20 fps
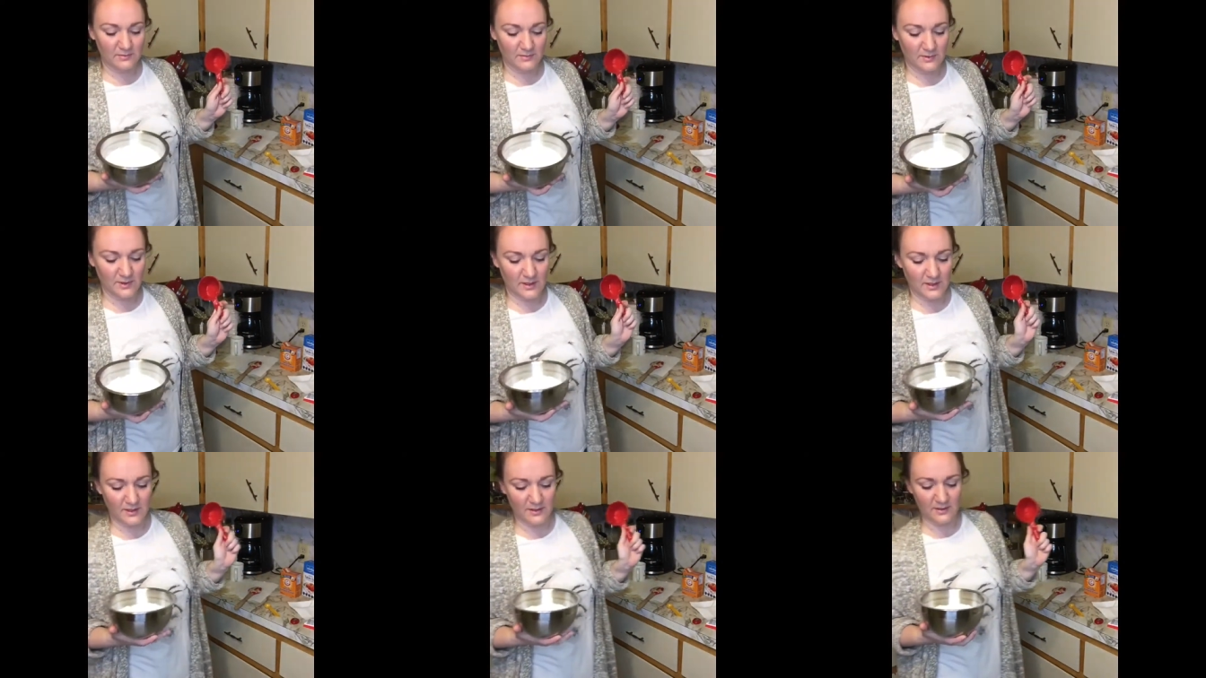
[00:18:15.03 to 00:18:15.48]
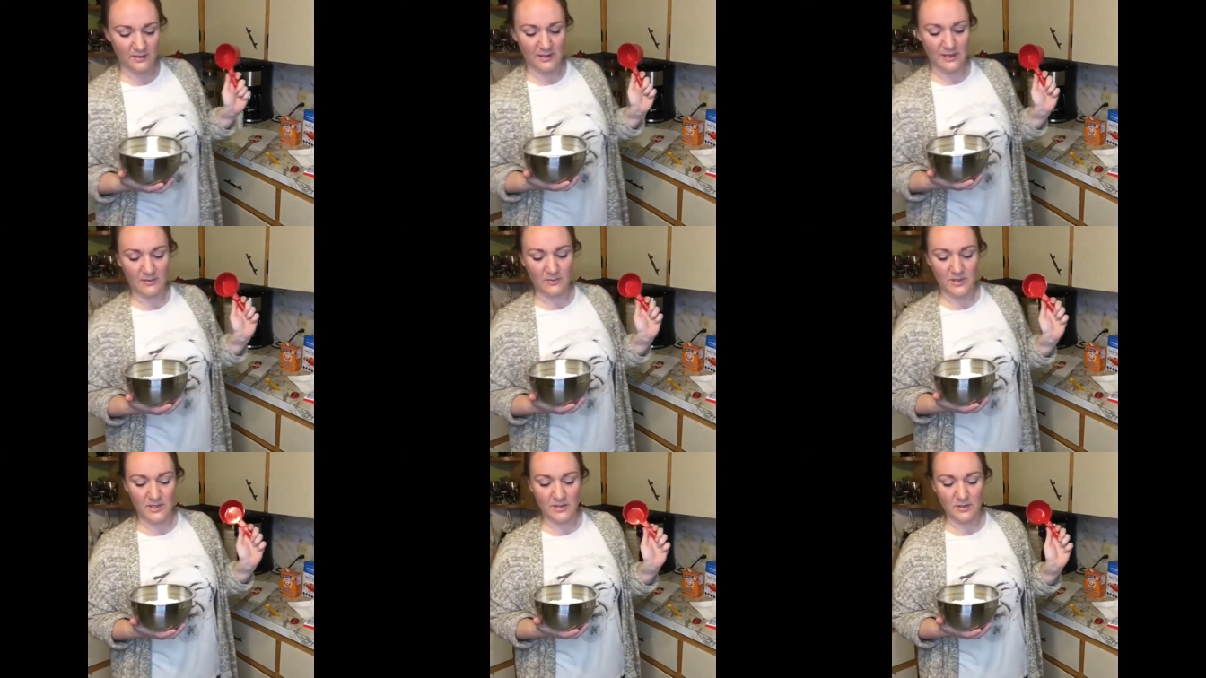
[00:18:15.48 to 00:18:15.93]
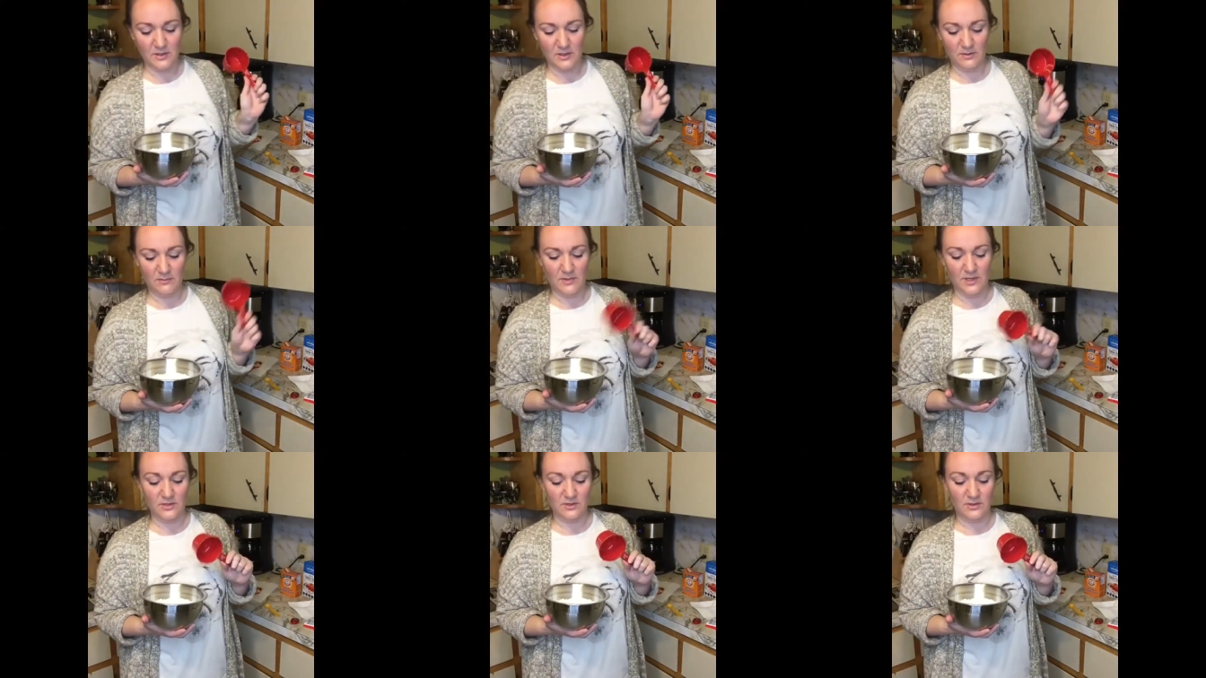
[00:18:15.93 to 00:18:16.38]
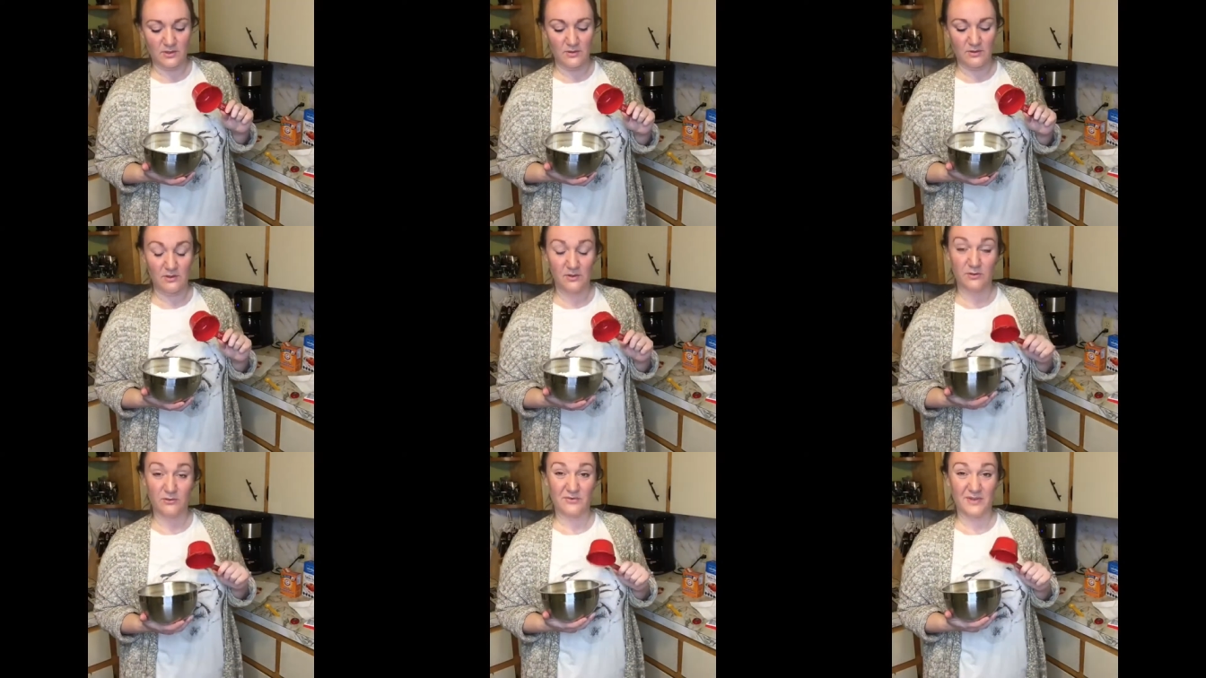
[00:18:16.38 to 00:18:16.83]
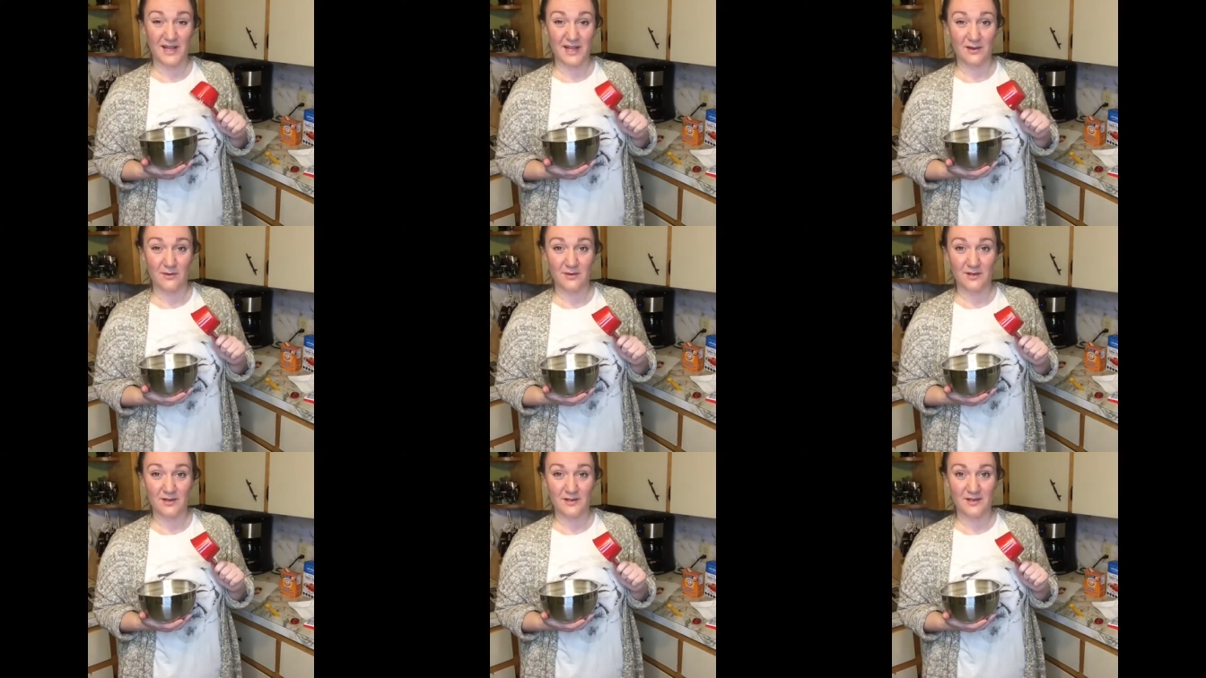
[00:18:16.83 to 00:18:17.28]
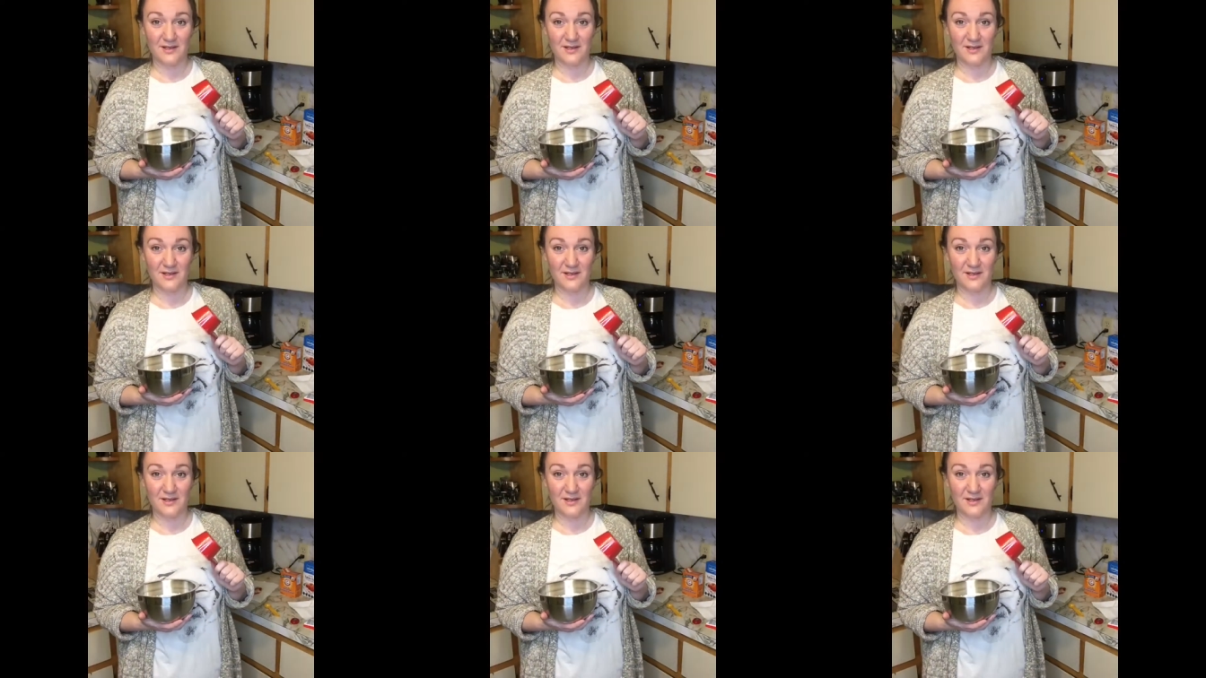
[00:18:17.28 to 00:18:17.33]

That way you can measure out your flour,